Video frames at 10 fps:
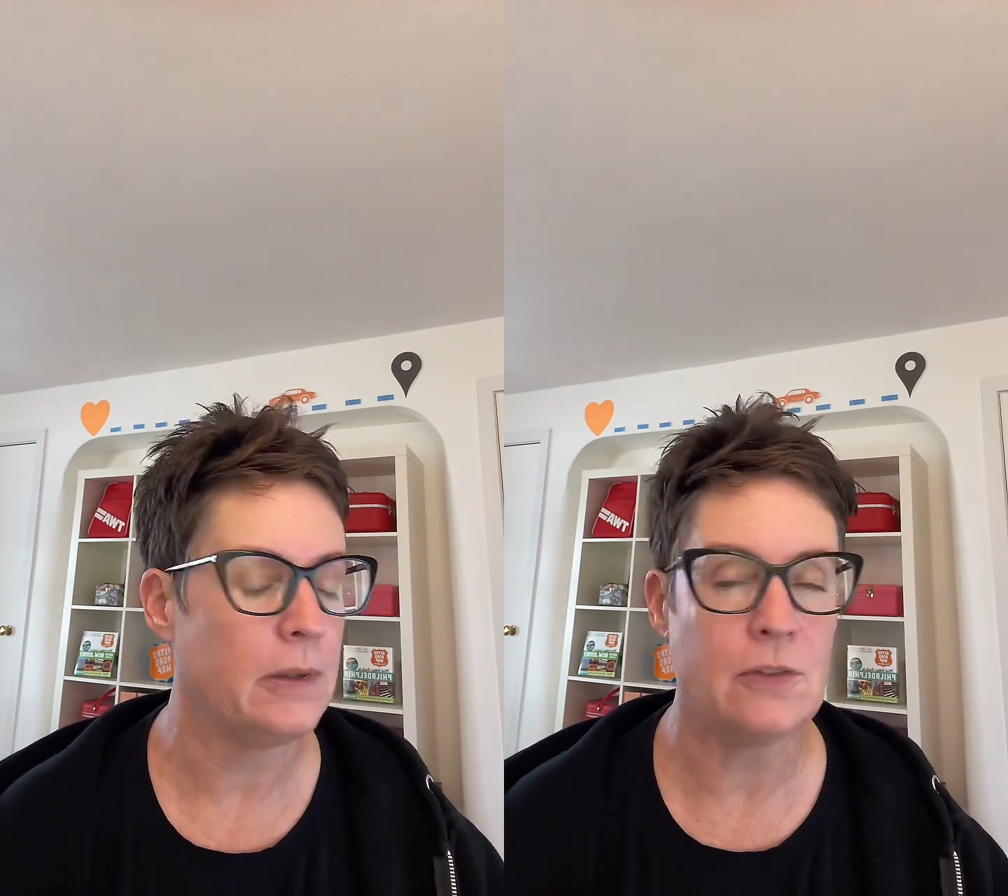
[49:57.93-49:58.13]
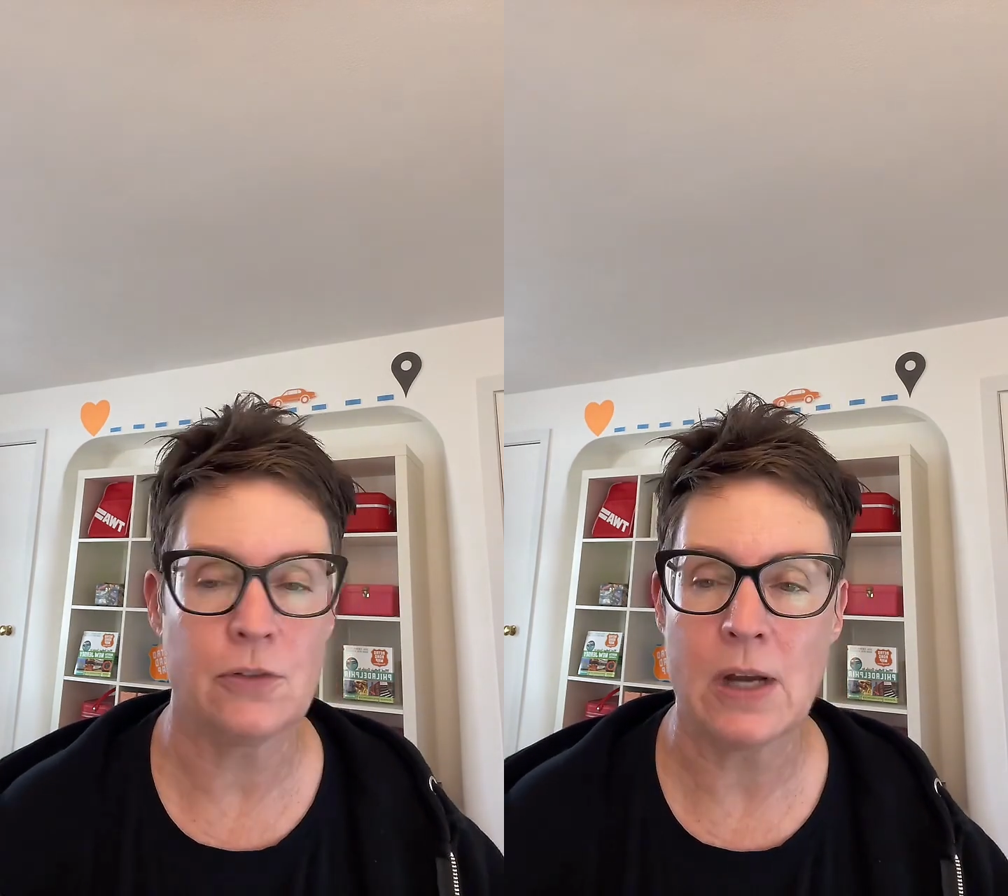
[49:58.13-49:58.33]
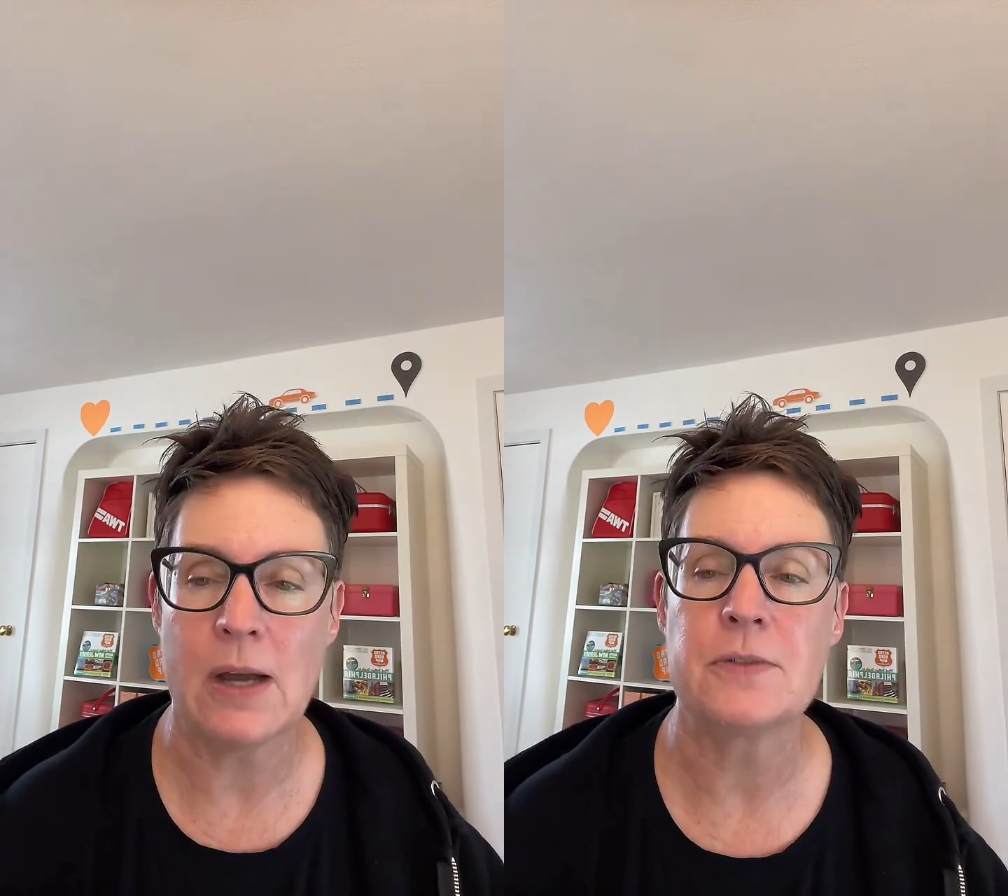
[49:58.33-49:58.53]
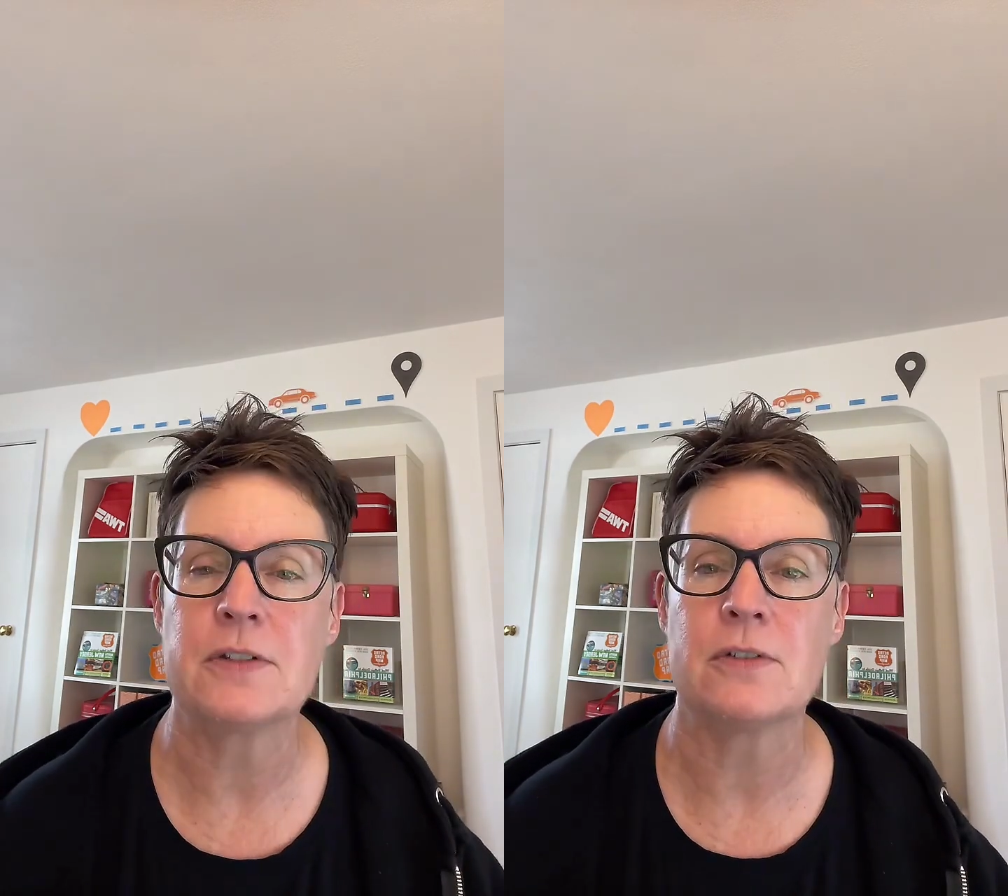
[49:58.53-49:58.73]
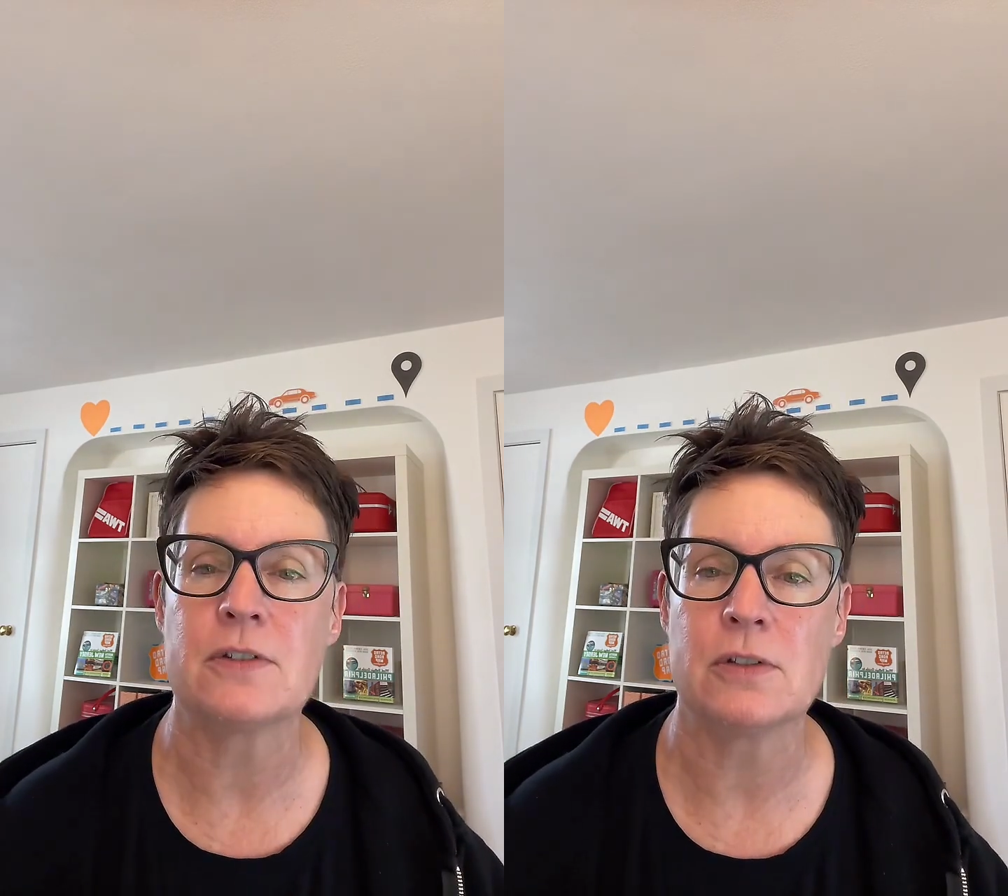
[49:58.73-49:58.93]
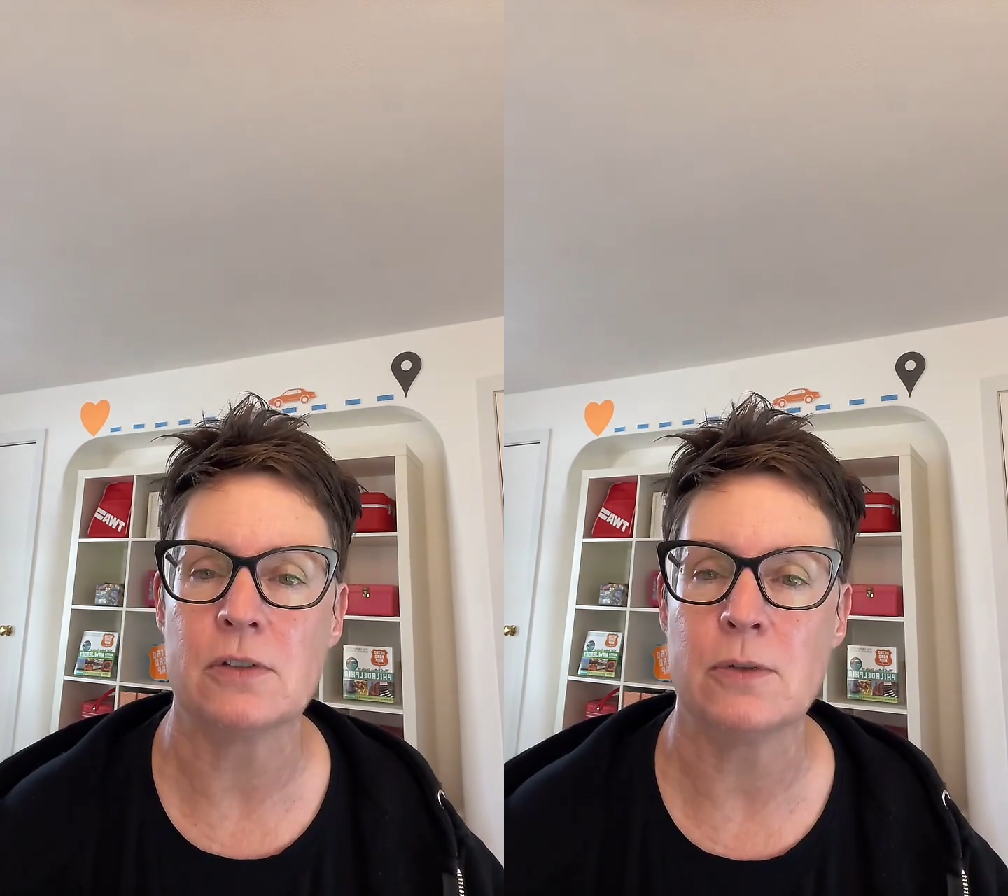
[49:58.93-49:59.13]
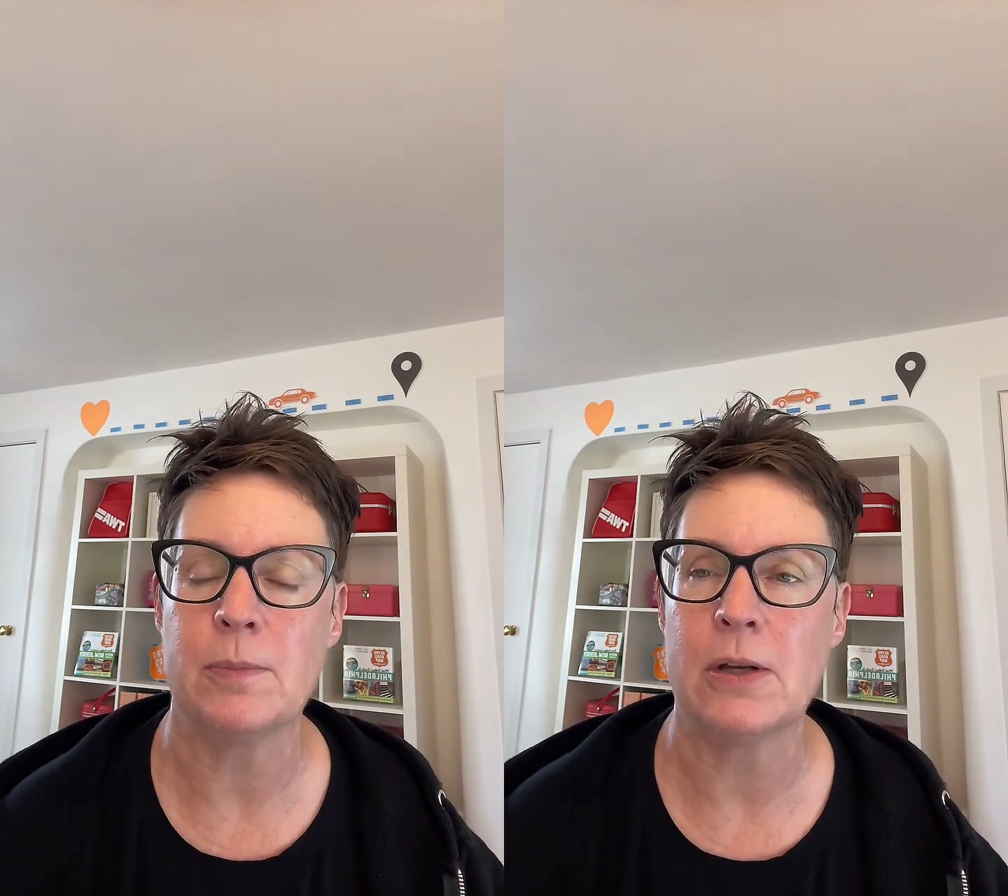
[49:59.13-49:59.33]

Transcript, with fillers: because your house starts to look